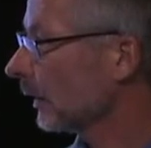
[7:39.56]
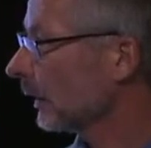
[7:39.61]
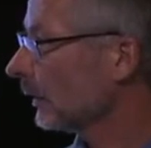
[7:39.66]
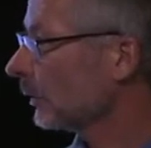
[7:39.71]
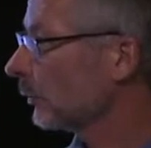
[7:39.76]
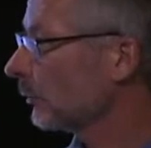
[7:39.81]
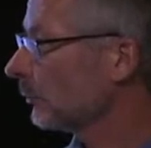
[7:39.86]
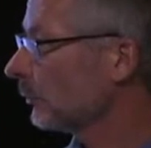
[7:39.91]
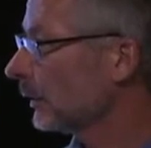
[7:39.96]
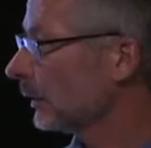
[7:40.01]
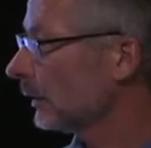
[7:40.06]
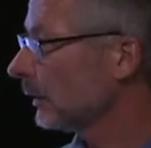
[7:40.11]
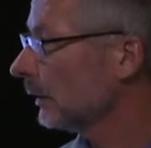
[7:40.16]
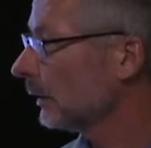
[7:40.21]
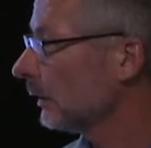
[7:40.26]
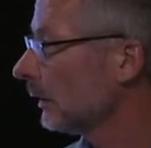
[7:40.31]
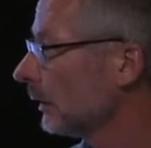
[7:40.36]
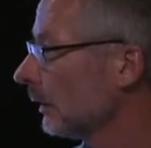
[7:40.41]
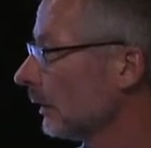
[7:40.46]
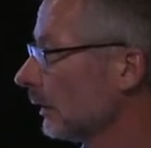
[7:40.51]
It could be
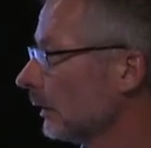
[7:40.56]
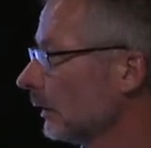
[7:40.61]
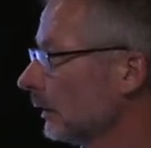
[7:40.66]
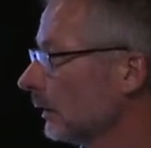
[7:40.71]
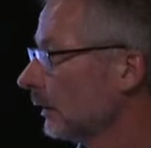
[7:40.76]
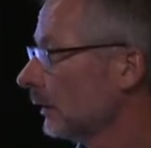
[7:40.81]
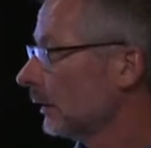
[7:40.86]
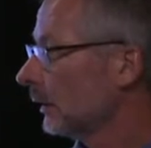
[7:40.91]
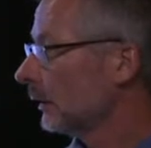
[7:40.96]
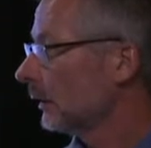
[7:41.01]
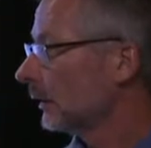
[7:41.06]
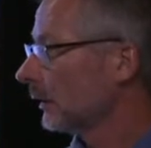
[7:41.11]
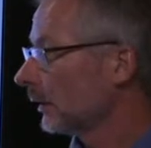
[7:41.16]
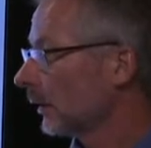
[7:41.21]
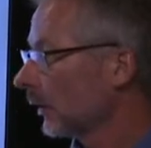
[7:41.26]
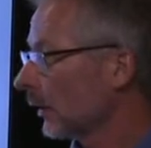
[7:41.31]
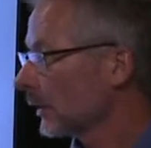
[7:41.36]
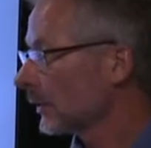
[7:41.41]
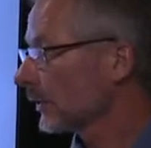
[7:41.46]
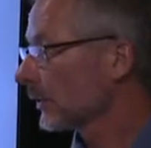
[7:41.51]

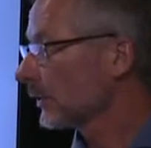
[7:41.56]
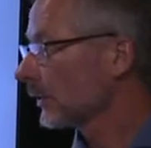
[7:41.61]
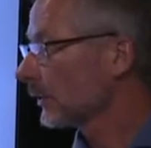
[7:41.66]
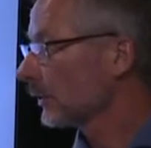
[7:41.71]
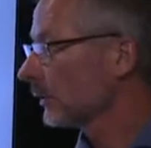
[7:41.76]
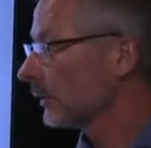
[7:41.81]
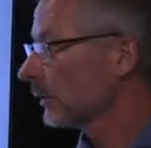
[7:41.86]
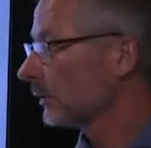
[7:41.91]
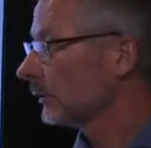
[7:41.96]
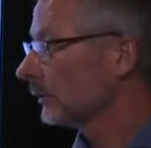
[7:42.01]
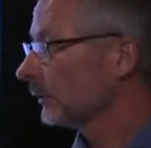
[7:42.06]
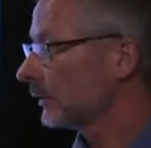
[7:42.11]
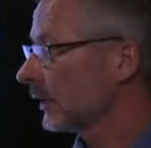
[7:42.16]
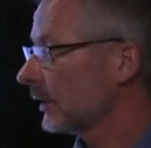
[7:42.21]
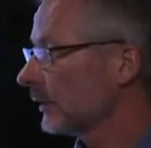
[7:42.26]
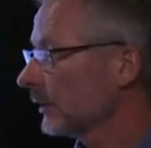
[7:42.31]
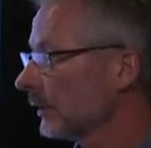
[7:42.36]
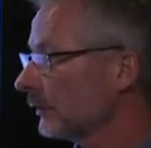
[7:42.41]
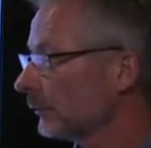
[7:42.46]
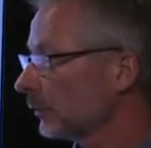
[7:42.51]
cars,
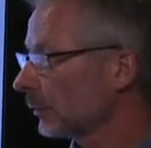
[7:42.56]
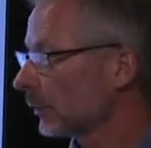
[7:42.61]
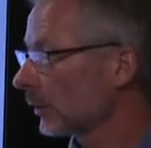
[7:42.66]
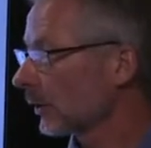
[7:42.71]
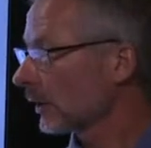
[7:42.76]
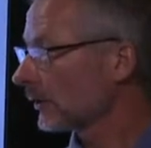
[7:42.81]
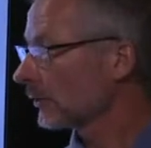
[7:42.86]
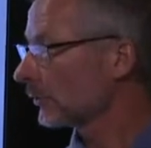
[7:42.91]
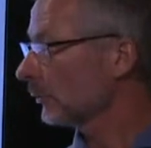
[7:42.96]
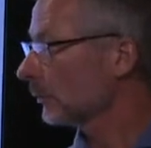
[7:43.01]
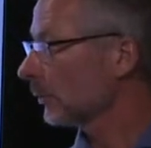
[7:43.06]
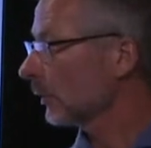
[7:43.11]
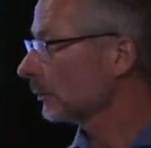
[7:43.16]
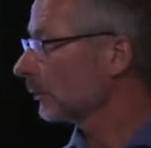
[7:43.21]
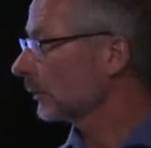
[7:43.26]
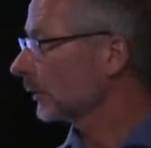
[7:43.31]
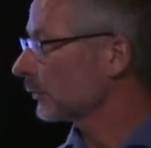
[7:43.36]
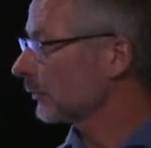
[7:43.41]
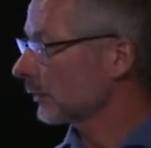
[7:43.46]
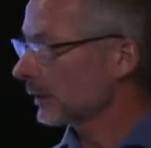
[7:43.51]
changing from cars to
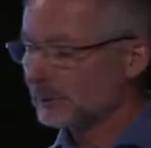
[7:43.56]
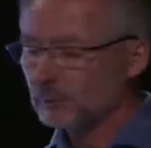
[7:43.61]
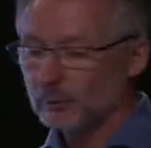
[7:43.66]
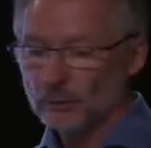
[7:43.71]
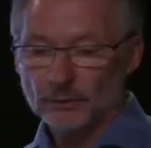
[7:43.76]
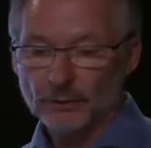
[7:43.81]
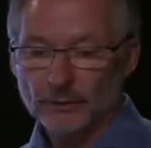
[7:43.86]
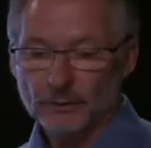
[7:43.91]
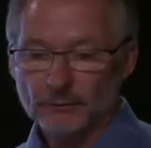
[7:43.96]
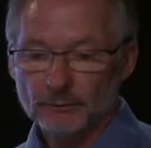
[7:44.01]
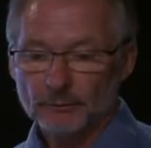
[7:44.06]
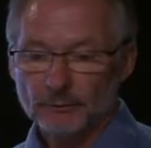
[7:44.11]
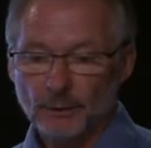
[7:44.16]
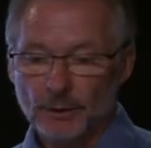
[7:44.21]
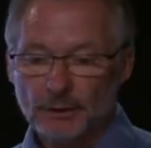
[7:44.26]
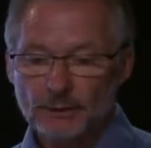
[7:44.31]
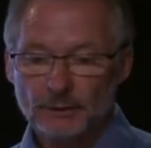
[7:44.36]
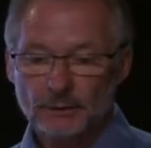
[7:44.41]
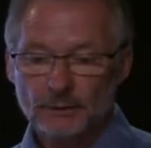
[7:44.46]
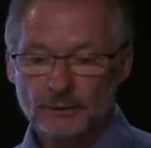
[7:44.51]
public transport and
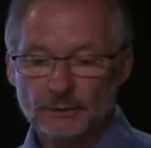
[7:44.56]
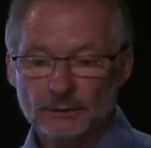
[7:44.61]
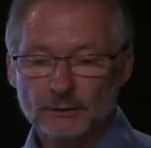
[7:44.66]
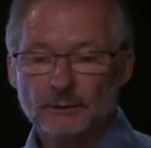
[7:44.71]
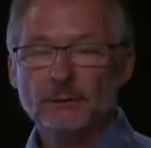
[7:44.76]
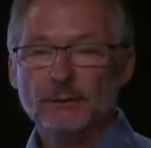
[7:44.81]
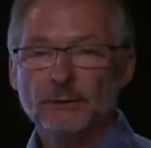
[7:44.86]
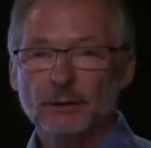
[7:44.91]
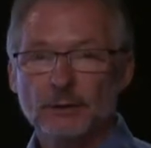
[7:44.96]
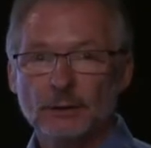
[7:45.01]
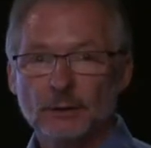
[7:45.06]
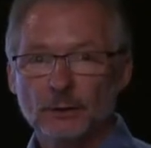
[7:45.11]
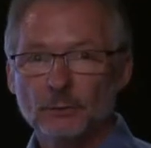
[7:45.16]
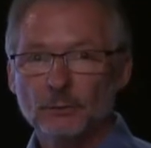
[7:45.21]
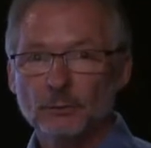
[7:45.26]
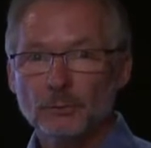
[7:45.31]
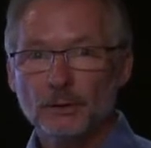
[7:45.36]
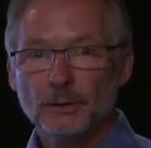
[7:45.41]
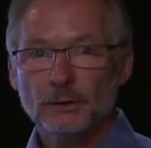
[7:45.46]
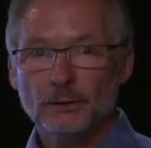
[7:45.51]
bicycles, and it
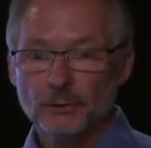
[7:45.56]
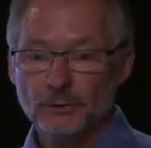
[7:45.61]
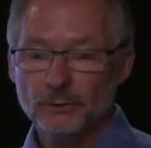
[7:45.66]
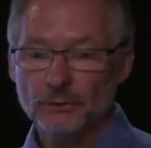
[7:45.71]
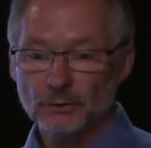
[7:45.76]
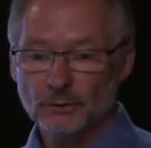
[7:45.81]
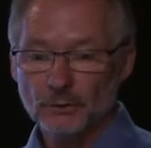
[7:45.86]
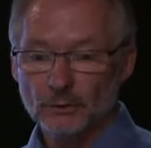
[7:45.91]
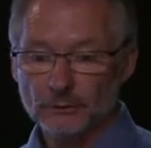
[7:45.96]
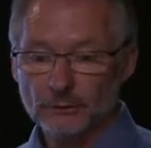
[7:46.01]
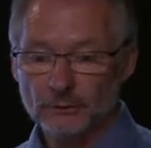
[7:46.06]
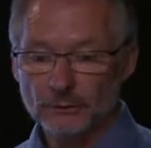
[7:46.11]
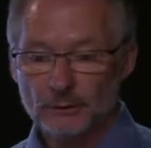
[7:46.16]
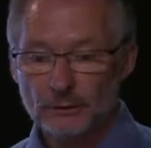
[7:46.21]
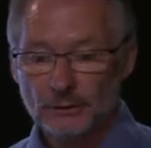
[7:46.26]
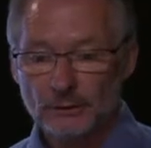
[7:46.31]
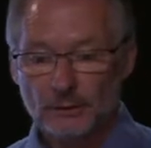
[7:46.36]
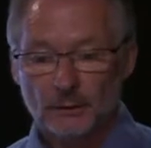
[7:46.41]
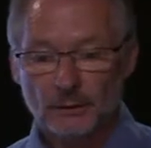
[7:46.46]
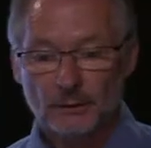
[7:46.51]
could be use of
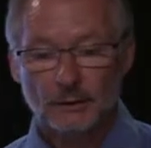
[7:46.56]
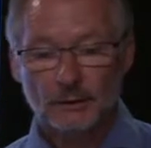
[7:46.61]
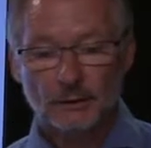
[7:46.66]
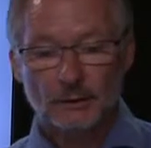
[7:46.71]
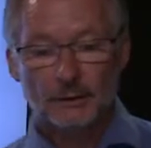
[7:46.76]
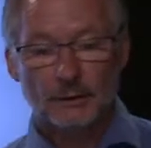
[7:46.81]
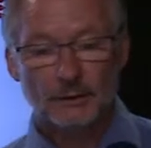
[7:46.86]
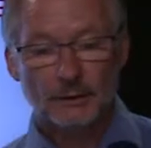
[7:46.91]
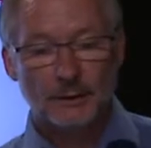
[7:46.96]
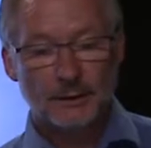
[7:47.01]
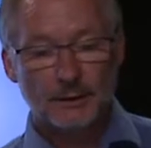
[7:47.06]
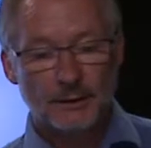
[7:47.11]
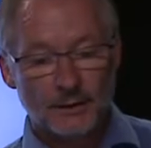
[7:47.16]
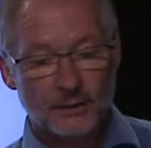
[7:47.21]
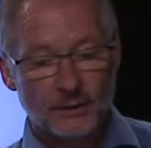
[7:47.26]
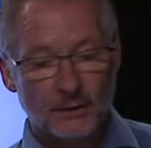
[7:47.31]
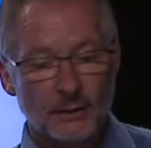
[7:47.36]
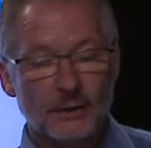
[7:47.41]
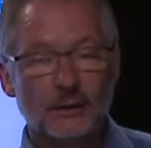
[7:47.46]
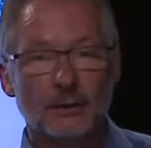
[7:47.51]

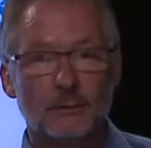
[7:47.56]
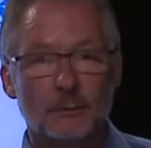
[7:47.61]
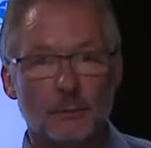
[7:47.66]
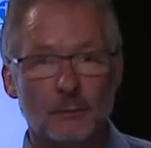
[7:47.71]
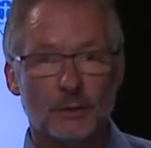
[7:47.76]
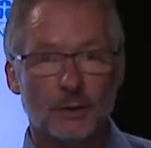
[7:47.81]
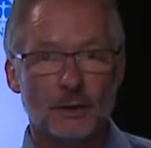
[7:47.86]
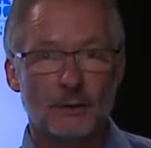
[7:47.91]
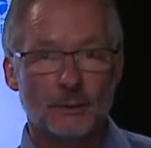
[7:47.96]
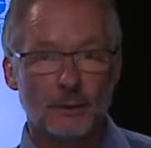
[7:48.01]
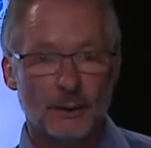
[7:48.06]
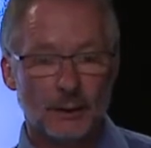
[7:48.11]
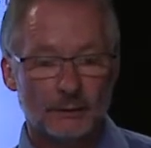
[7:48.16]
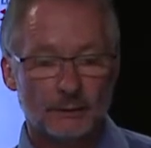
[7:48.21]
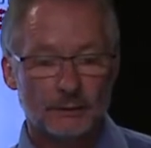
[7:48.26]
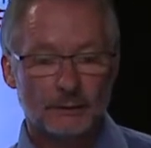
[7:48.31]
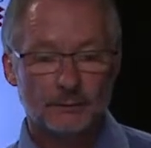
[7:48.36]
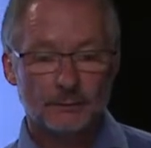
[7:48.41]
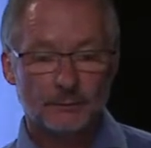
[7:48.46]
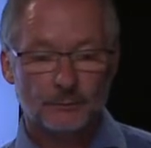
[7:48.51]
existing mosquito
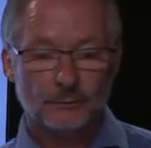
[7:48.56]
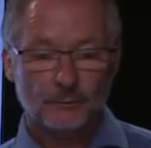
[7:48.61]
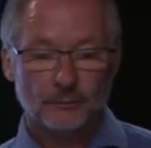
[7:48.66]
nets.